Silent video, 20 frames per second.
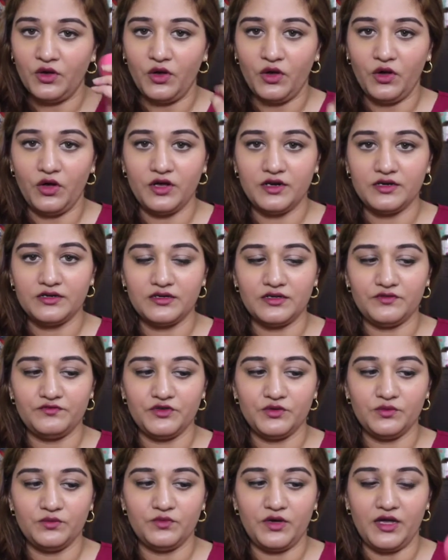or if
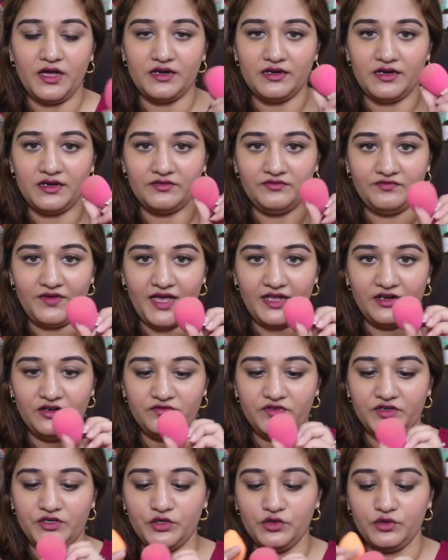you are a fan
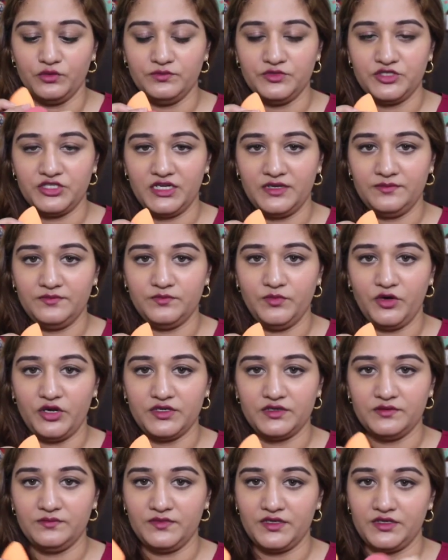of a dome shaped bottom,